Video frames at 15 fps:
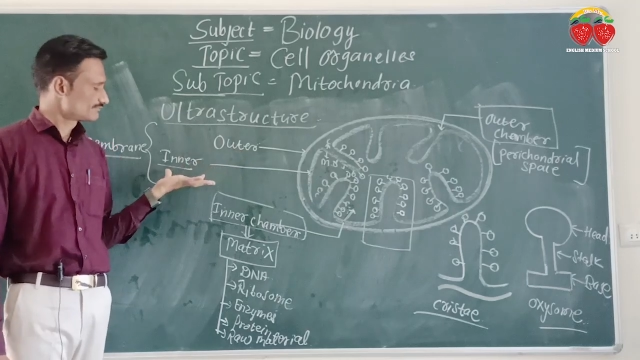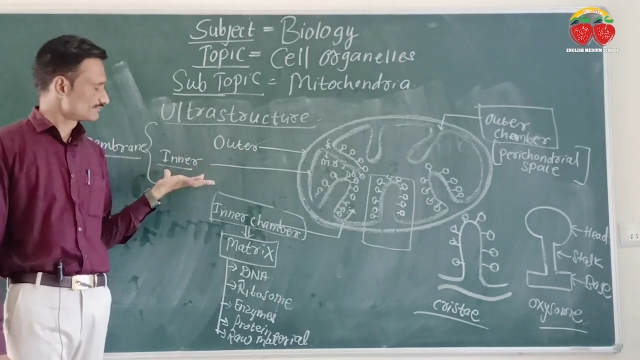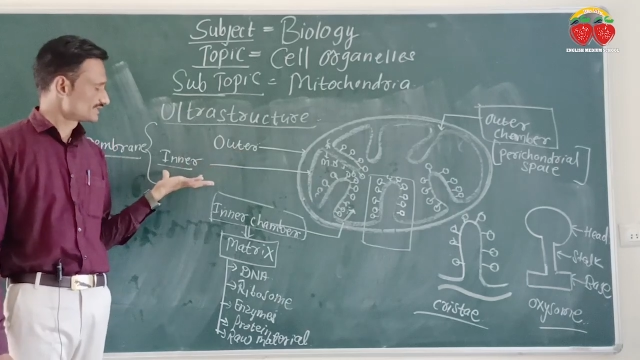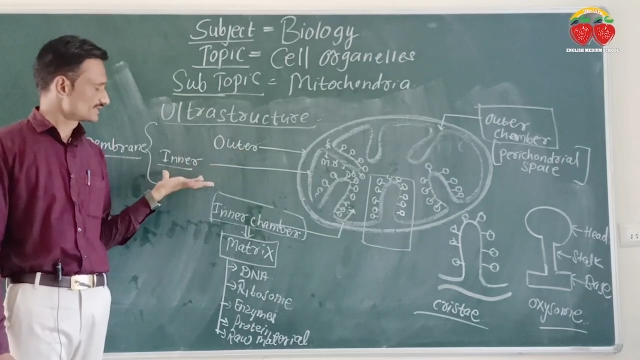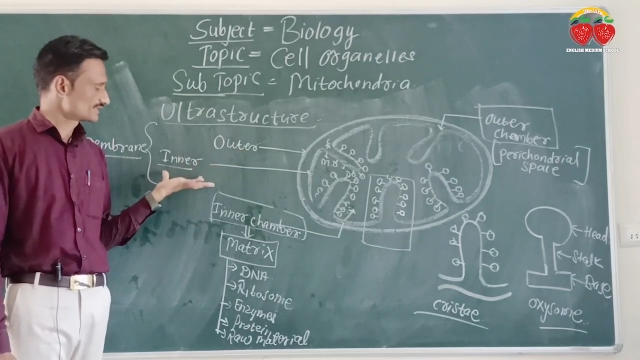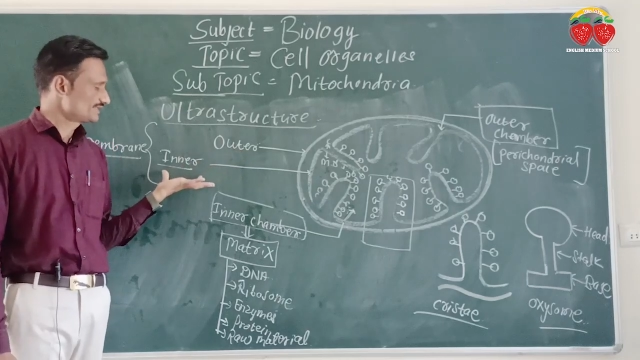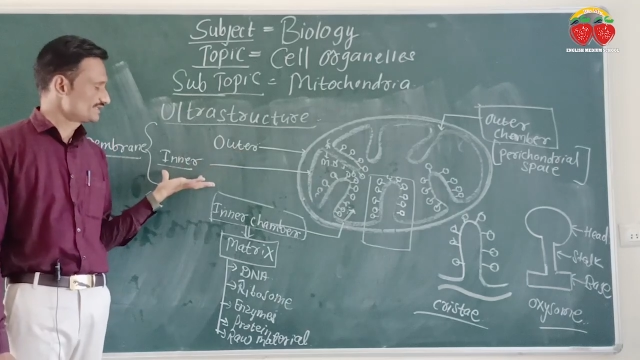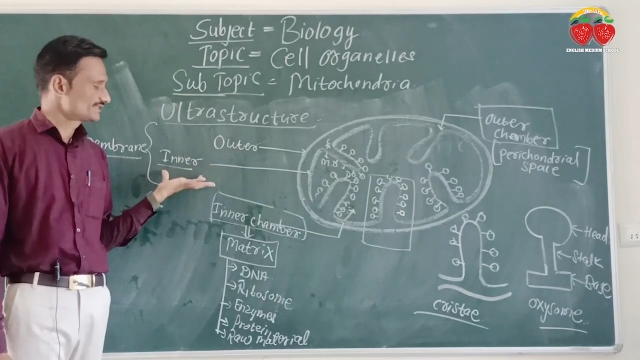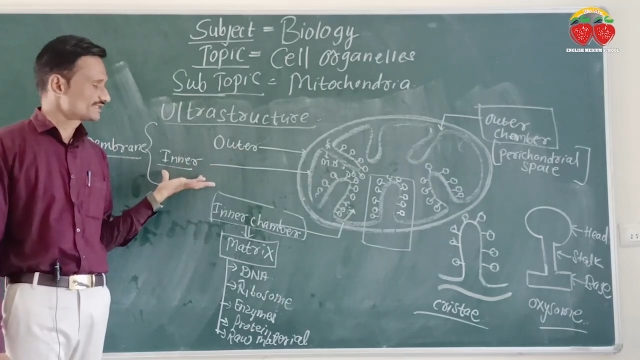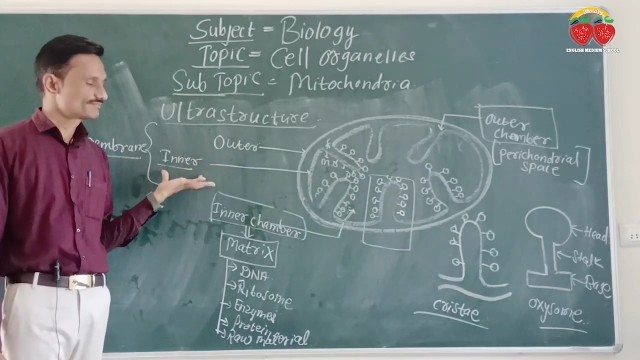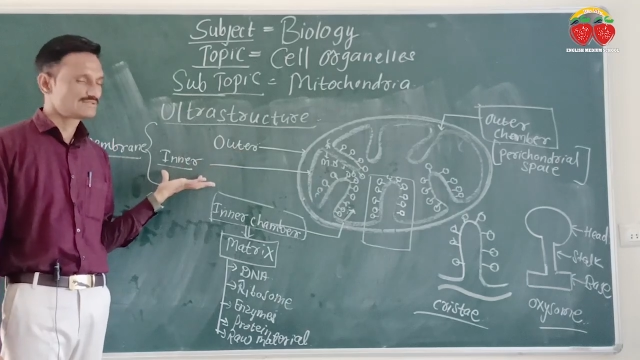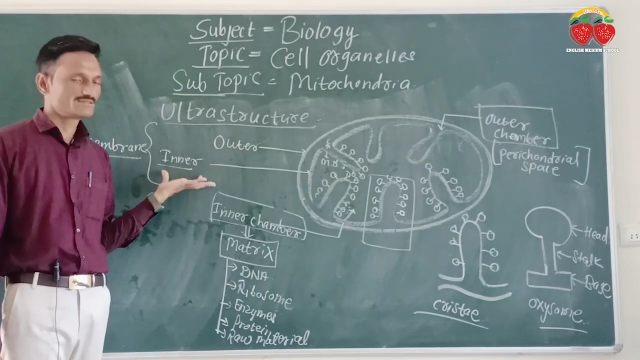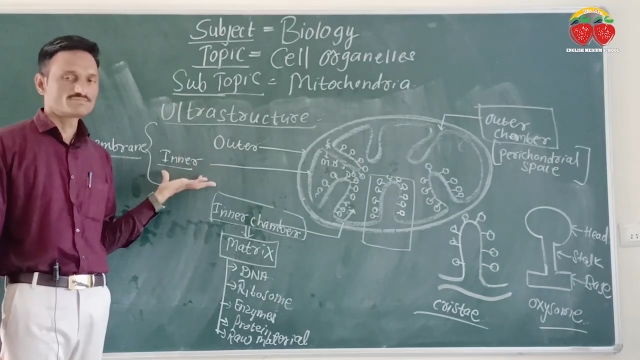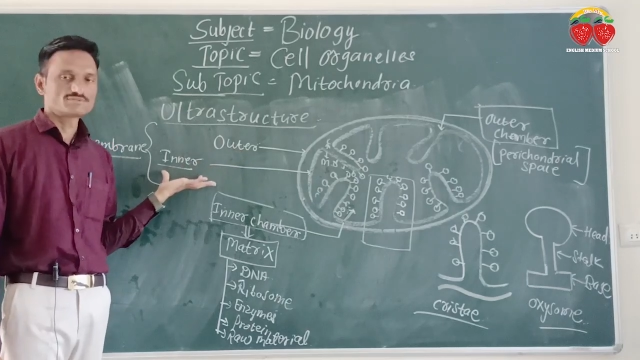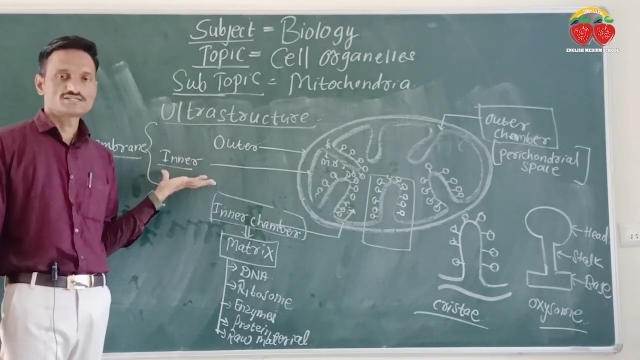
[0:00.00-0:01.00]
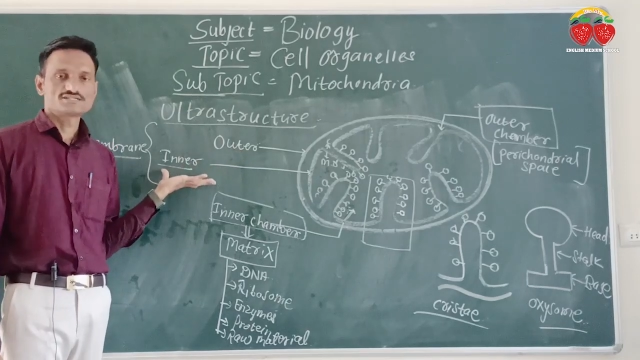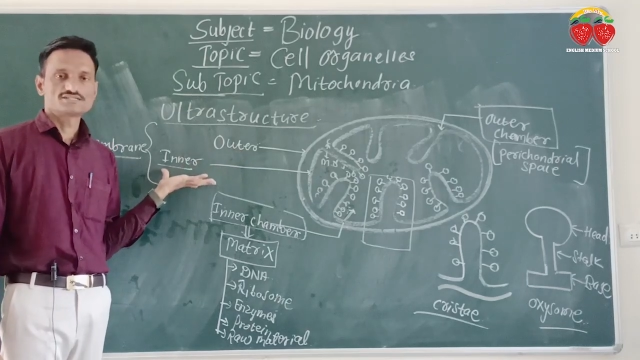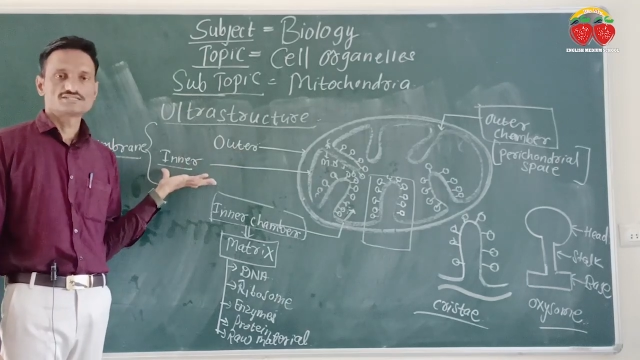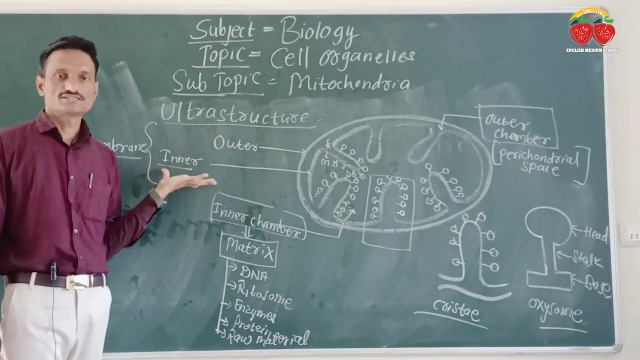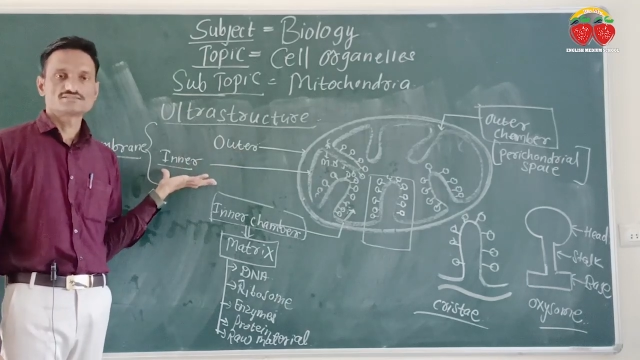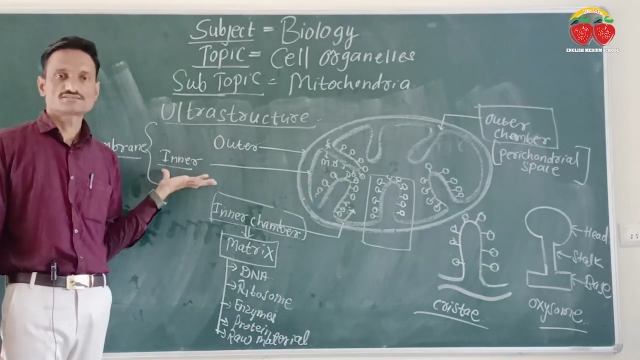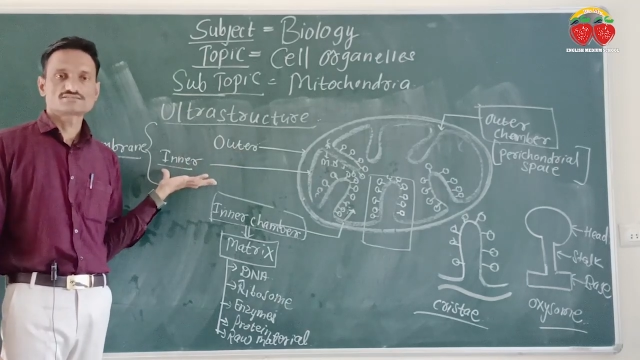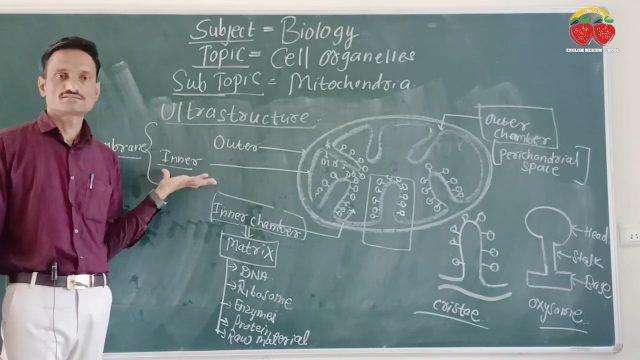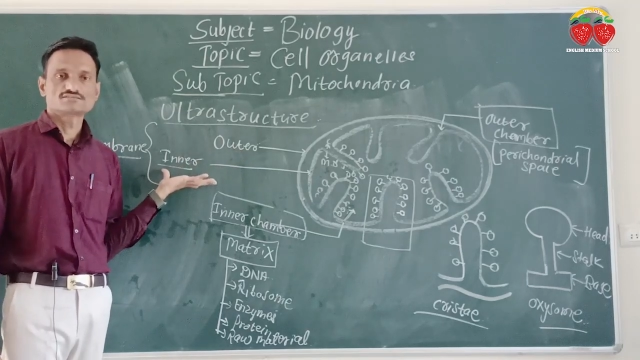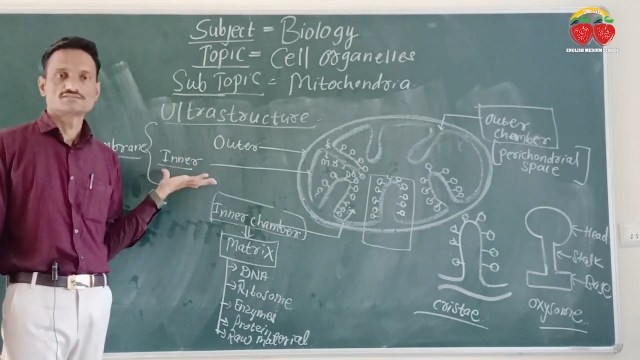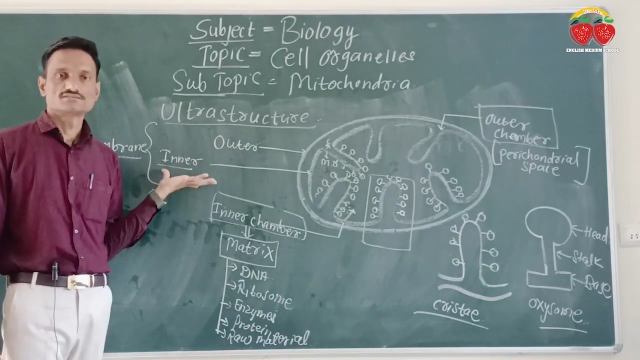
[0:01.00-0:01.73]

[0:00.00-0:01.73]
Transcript: but inner membrane is